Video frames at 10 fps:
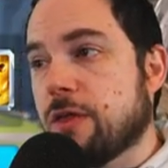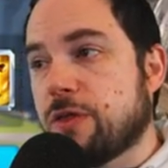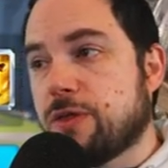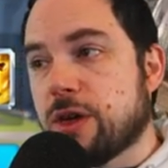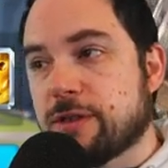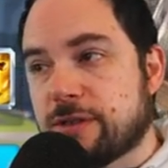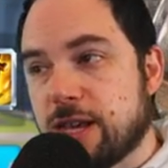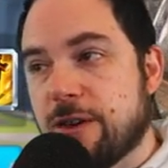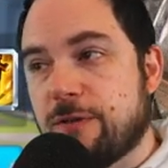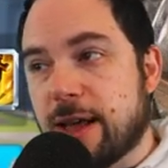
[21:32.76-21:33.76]
the
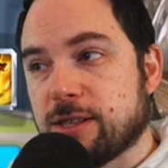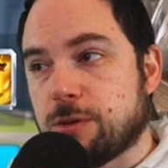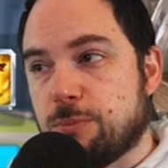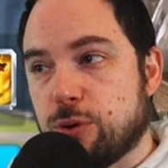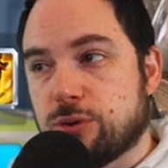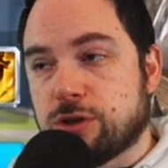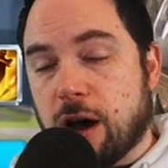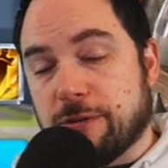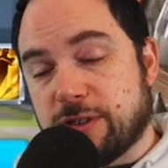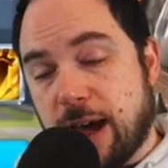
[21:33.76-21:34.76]
defense
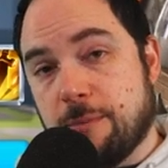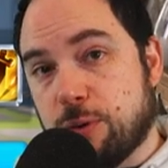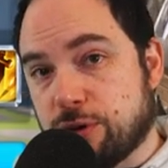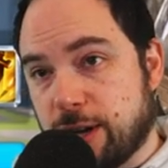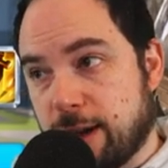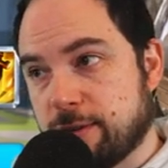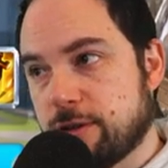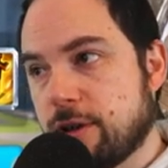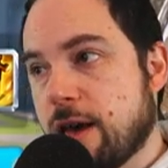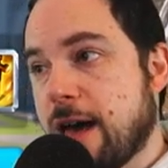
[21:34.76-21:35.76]
boost of
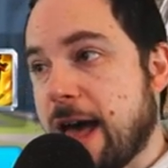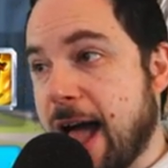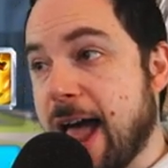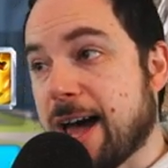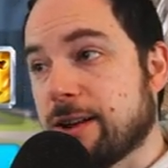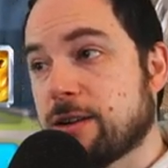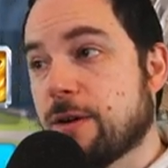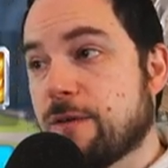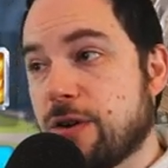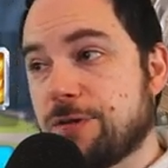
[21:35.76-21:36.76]
10%,
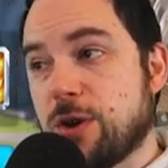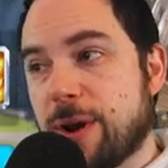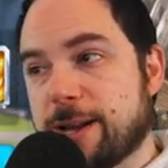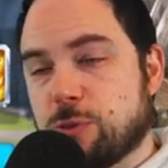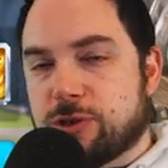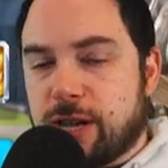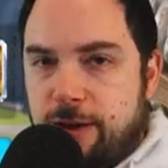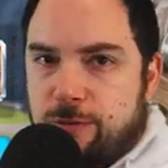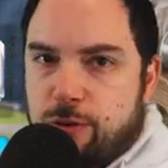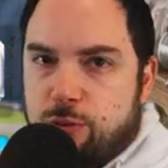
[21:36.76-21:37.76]
and 50 rage per
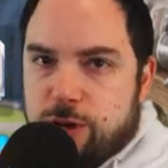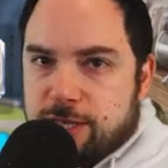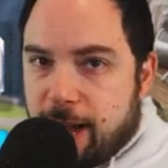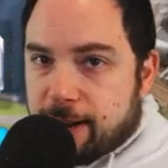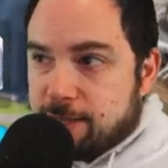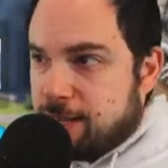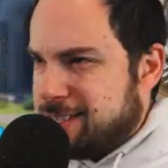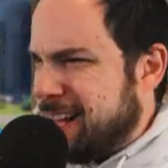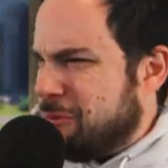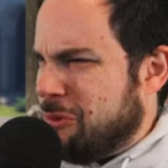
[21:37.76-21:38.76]
second for three seconds. And
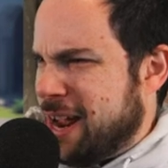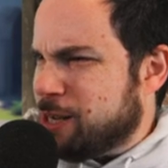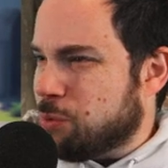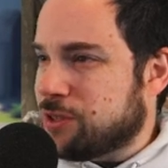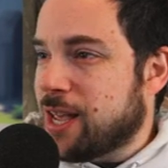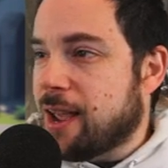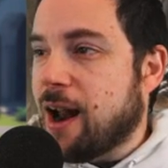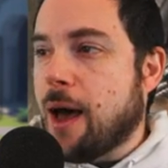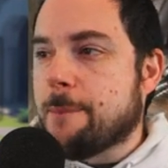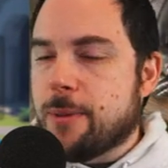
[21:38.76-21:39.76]
it's that rage per
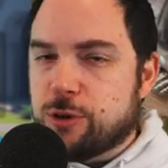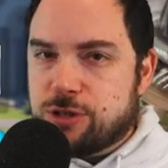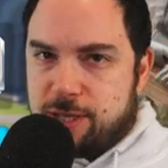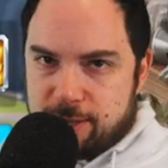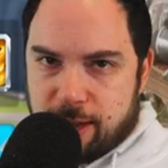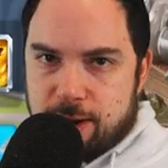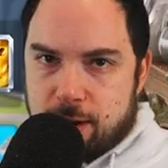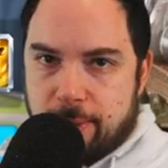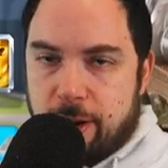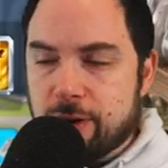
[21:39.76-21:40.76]
second I'm most
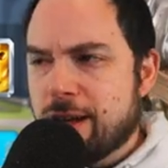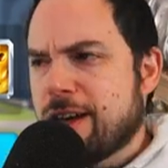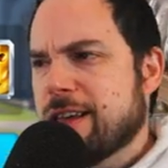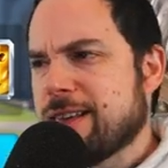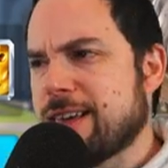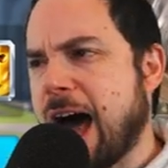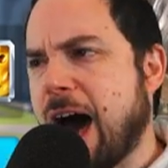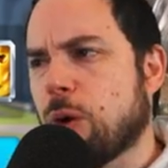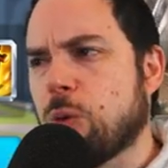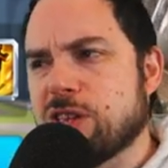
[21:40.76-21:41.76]
excited about.
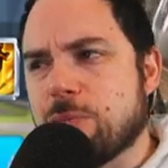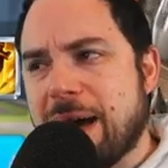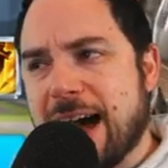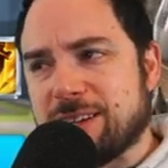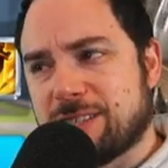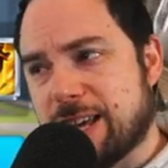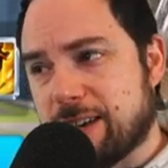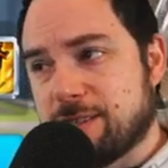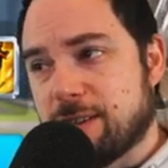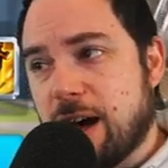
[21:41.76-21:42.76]
Yeah, when you max
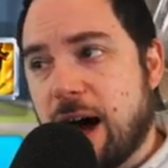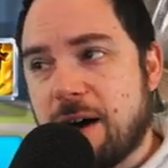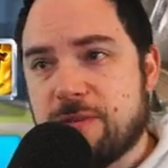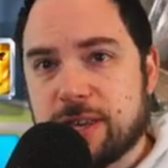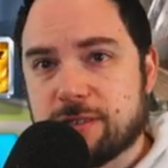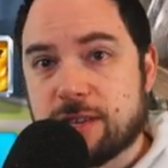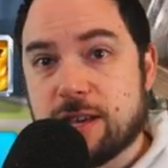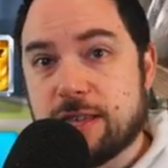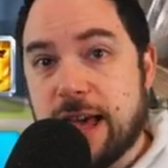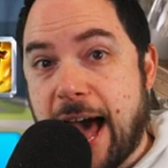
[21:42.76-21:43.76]
this,
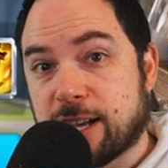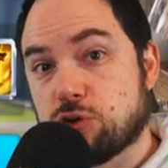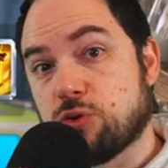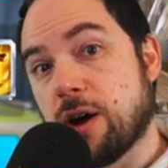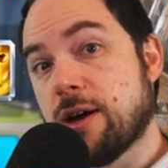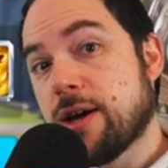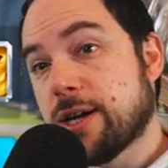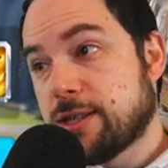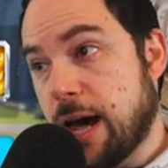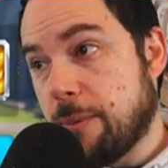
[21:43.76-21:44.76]
obviously the extra
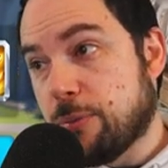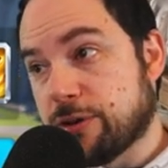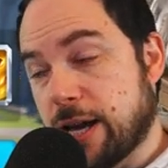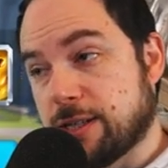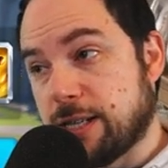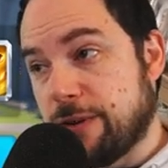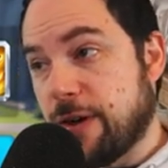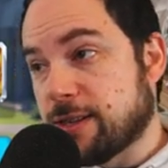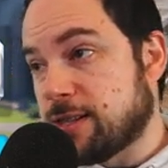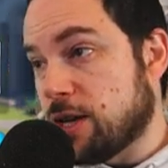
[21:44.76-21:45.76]
10%
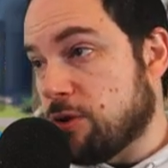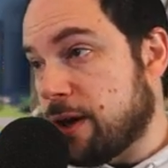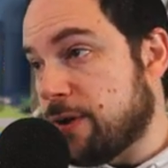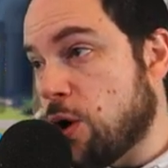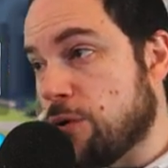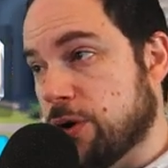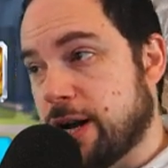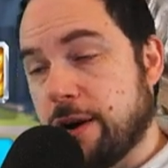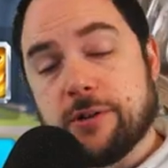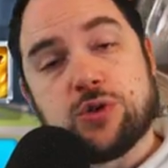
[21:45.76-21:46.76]
defense that you're giving over
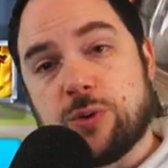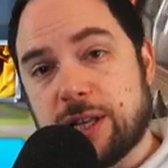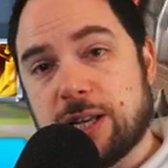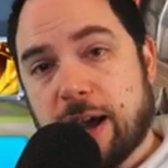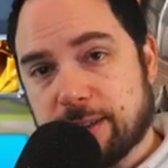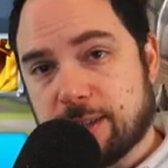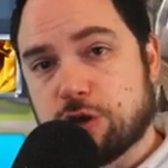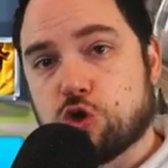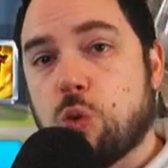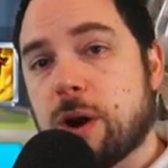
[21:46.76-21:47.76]
here is really nice.
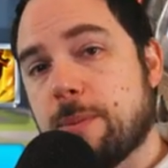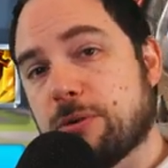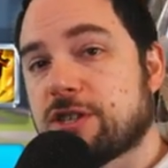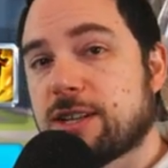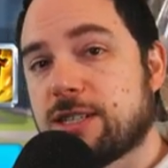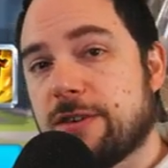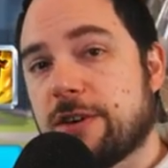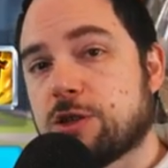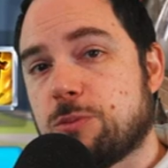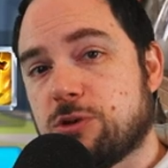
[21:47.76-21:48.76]
It's 20%
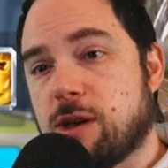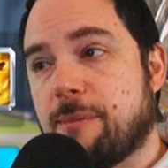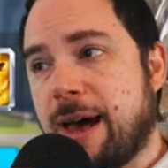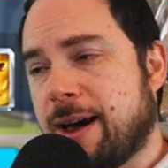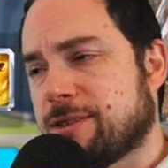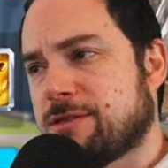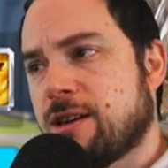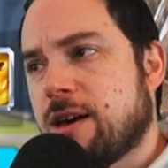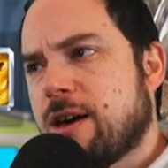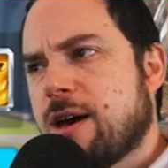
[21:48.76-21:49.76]
defense boost at max.
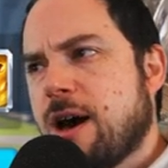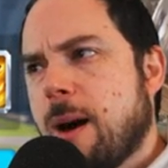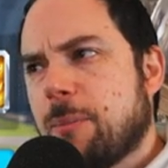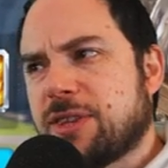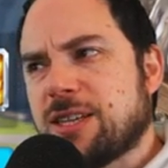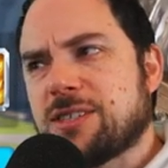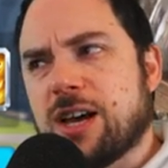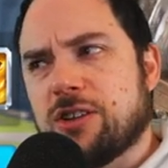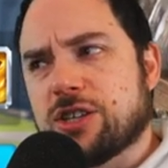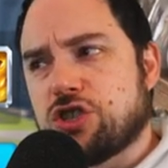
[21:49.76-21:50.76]
But this
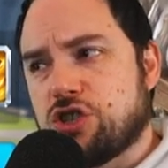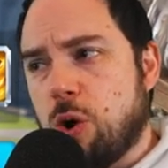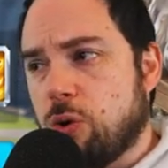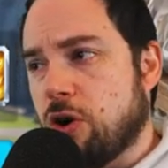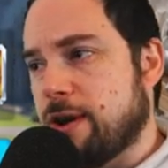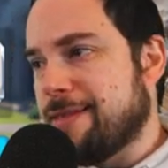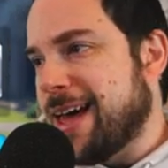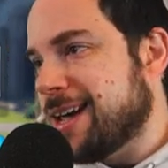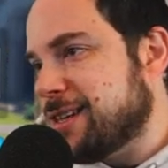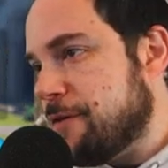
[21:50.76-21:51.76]
skill is so good
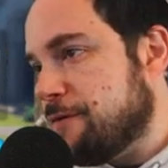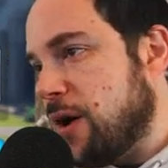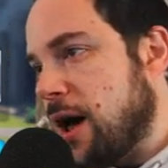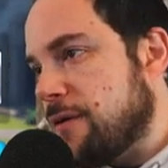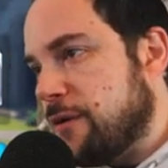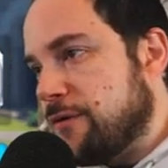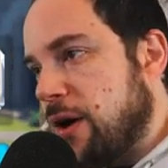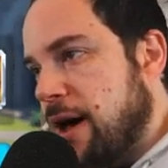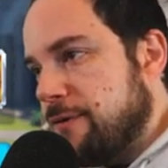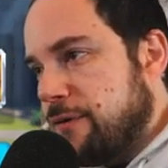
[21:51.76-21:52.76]
that as a
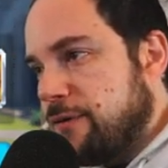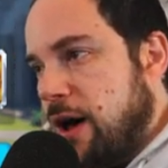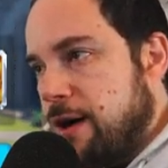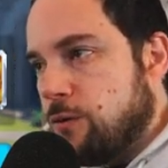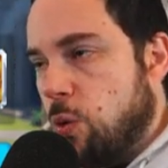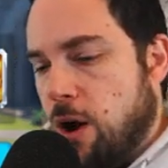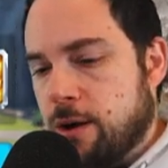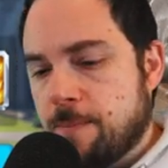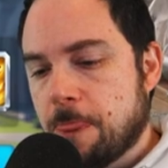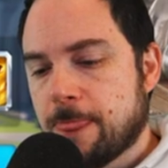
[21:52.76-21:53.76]

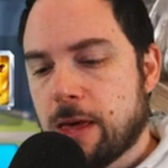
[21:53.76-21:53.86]
5551,